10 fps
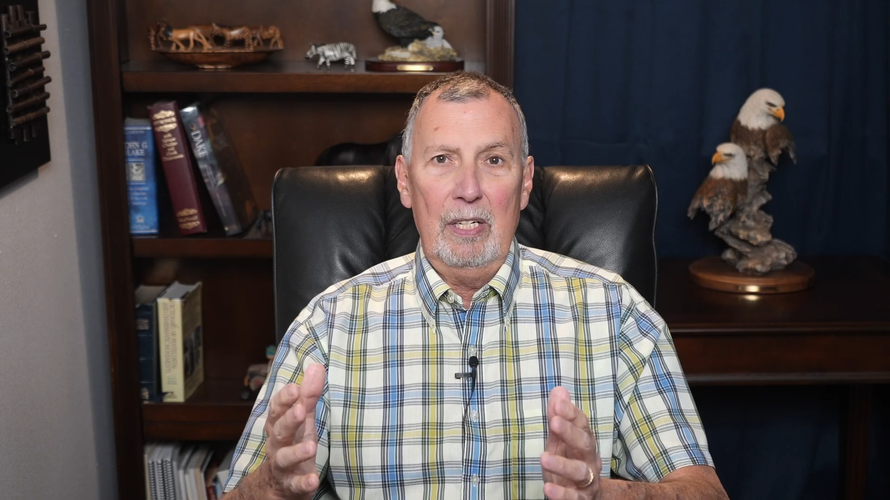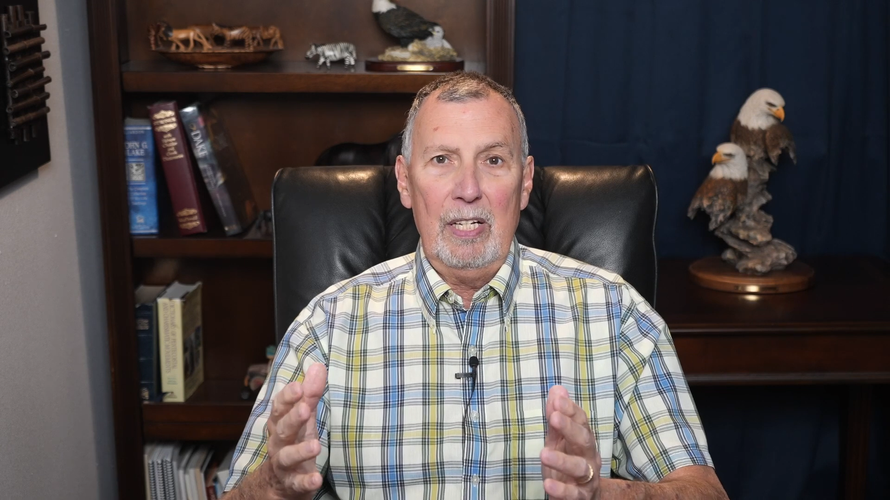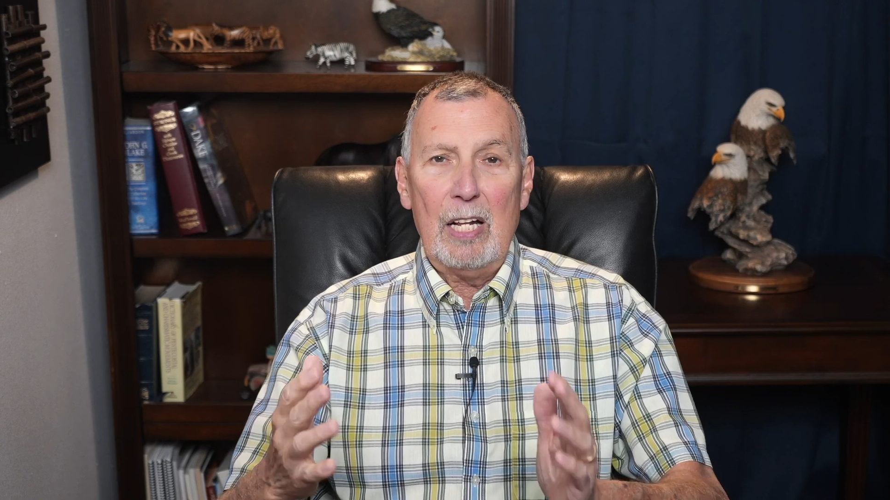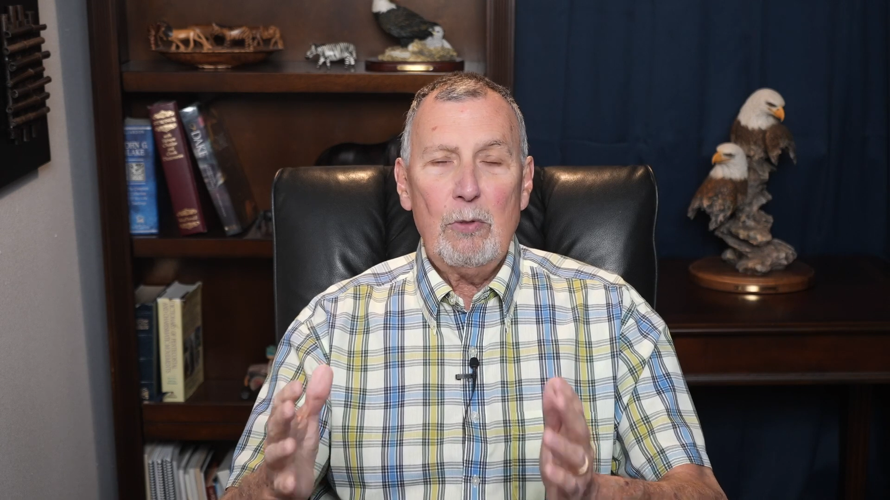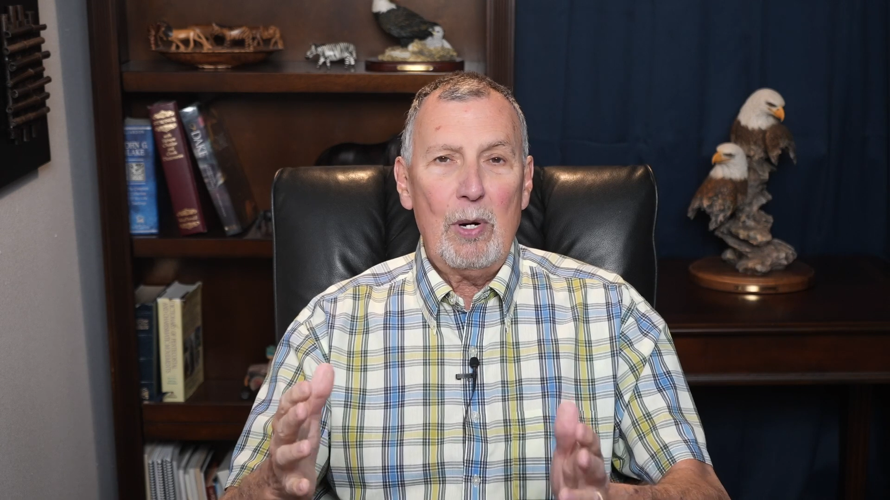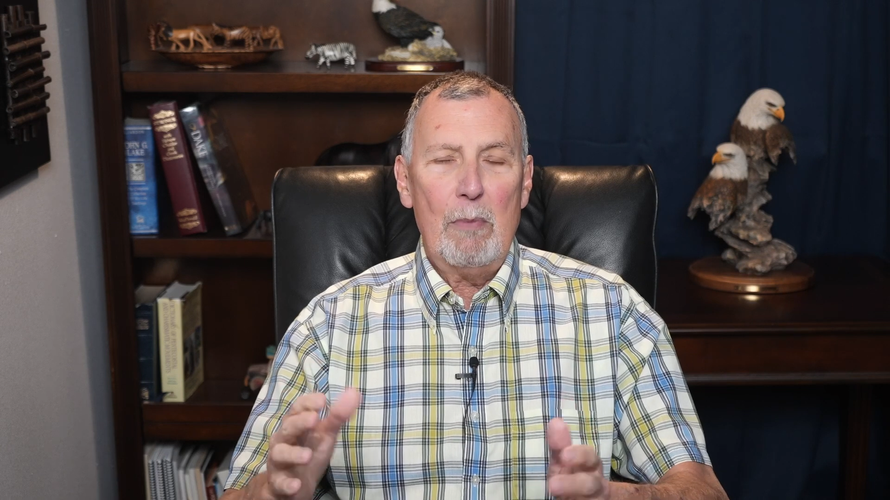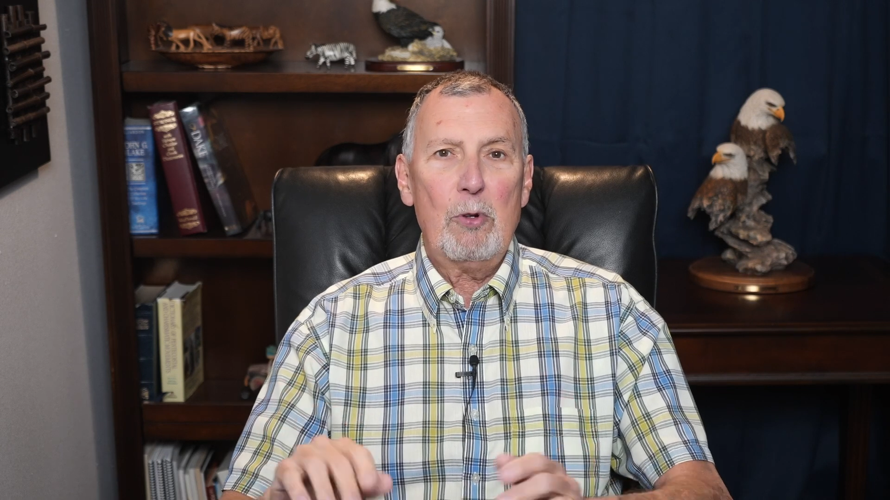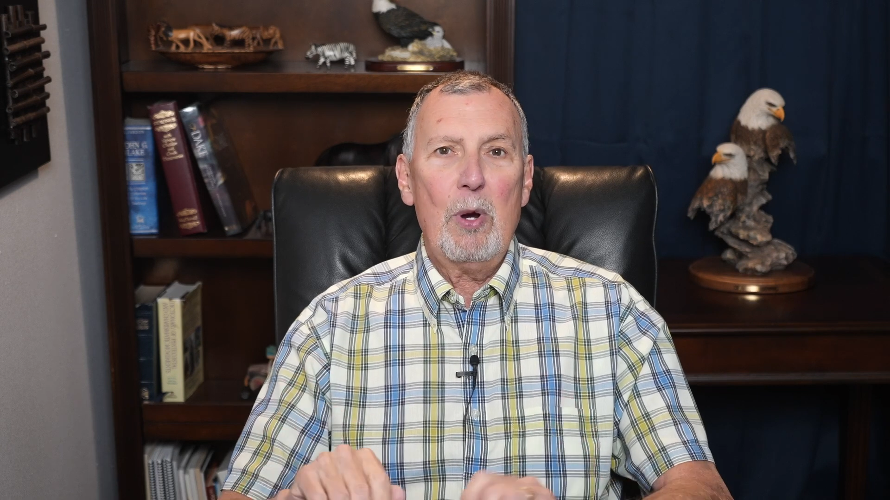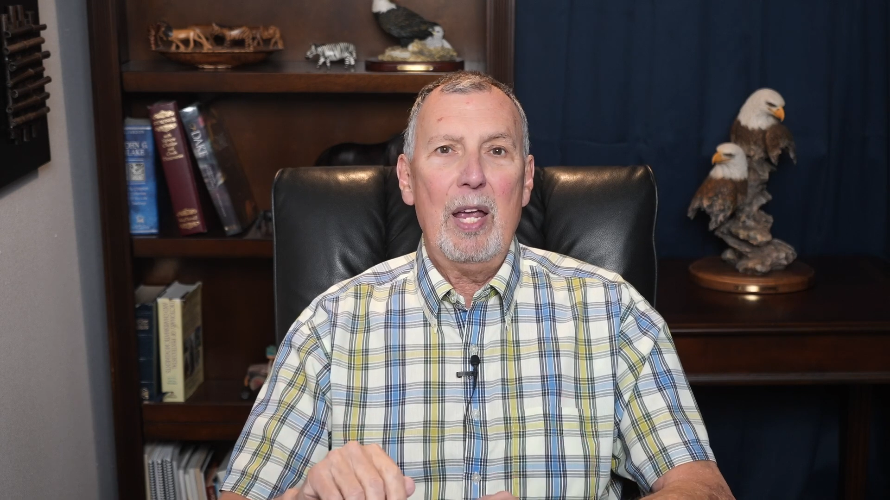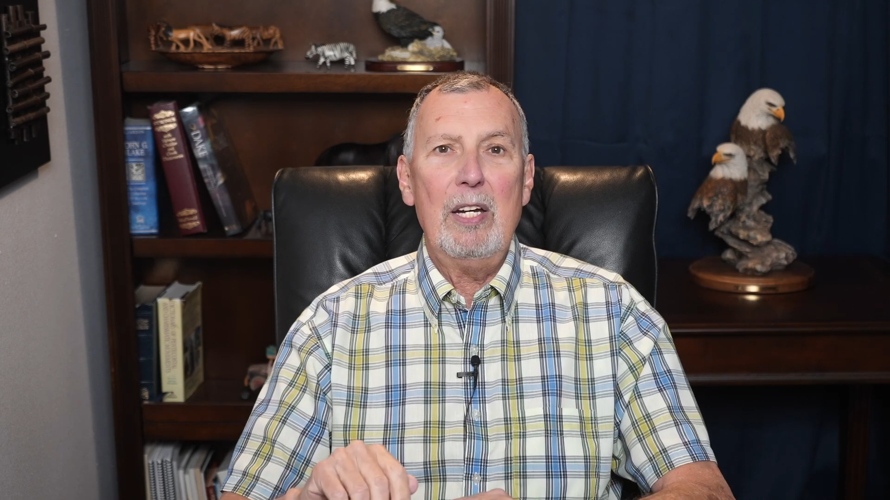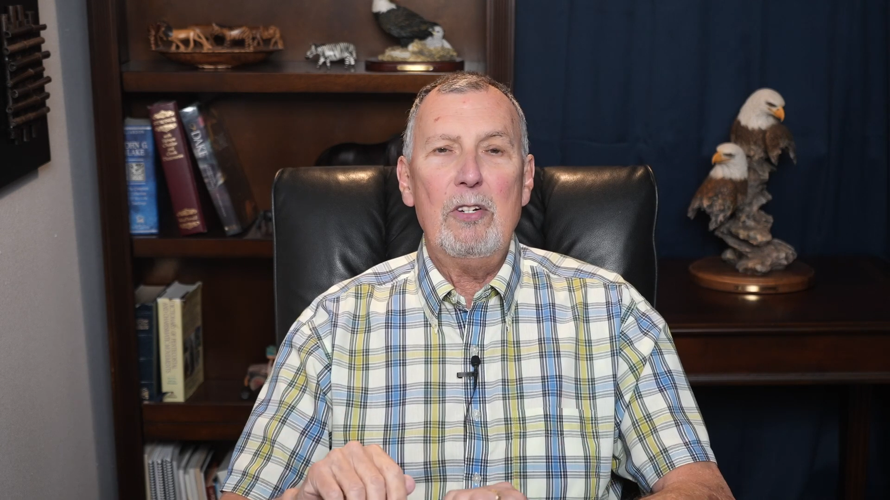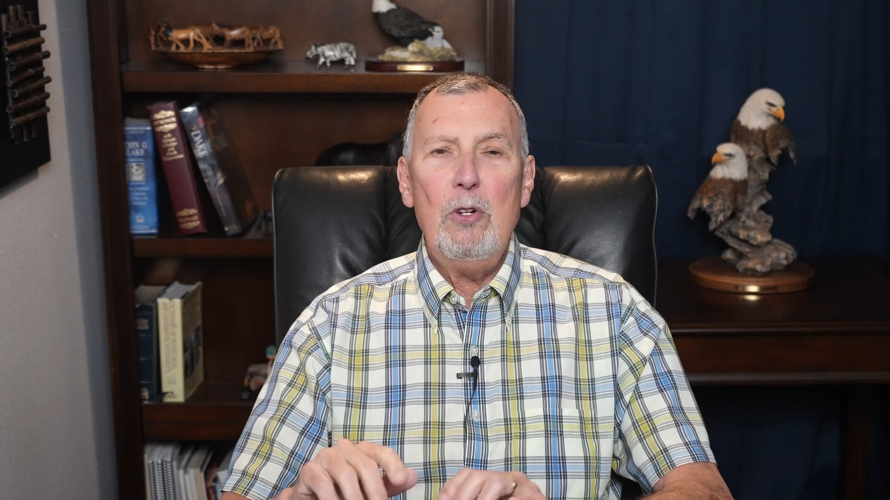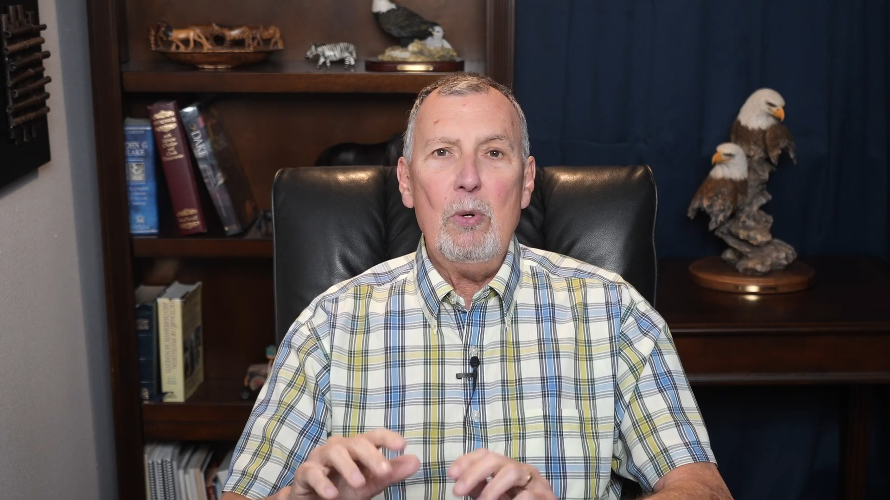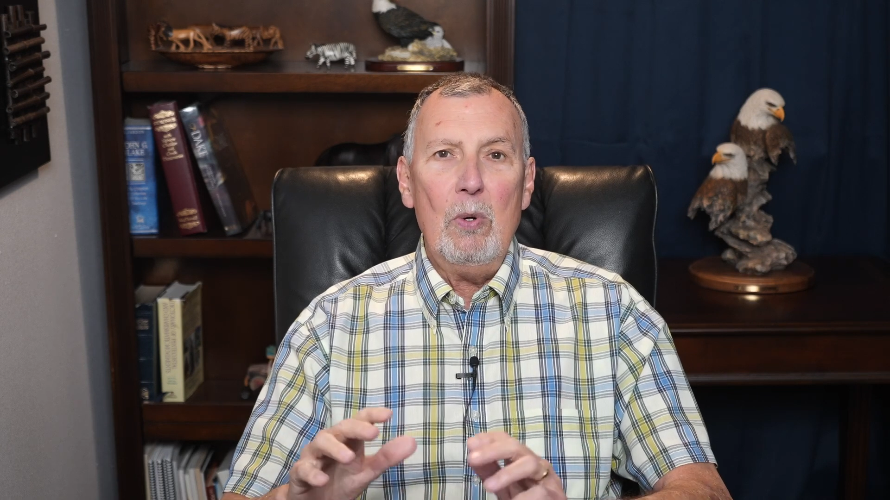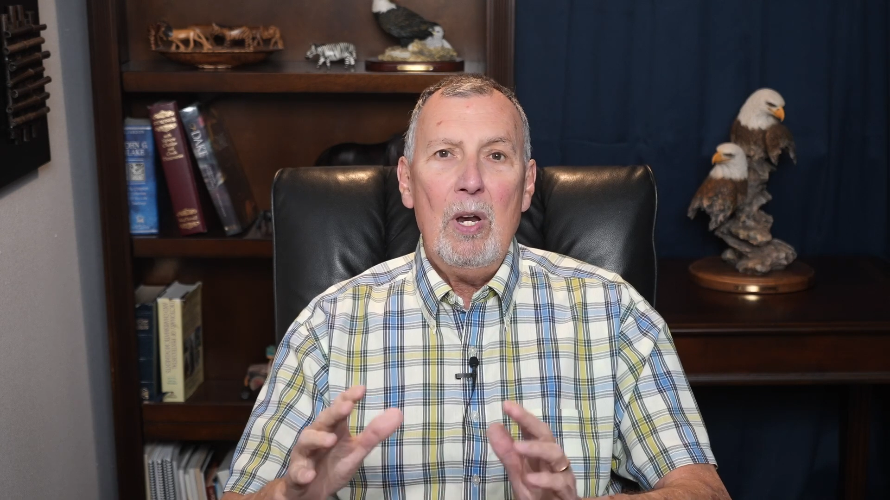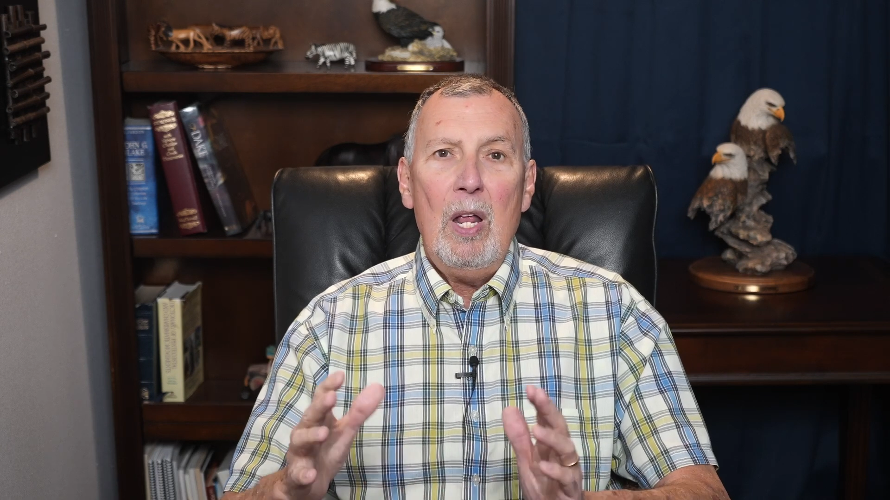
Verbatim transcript: That's what I'm trying to do.